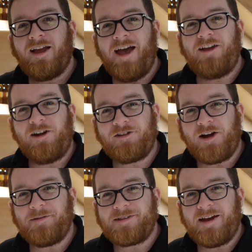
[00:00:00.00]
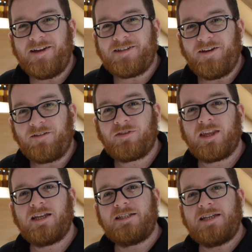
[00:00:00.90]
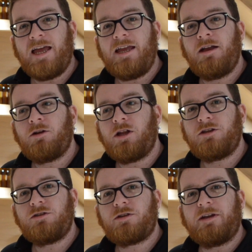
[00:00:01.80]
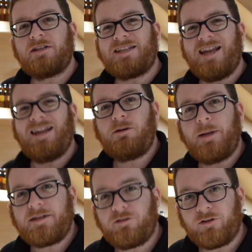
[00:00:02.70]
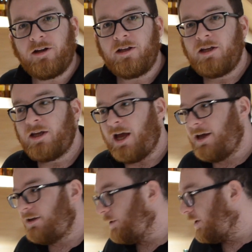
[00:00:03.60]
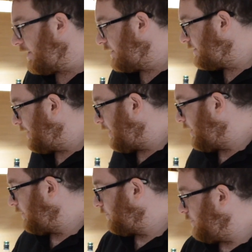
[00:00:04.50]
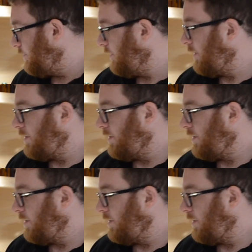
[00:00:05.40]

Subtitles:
Hey Great Dramas, how you doing? Today we're going to do something just a little bit different, and we're going to be going through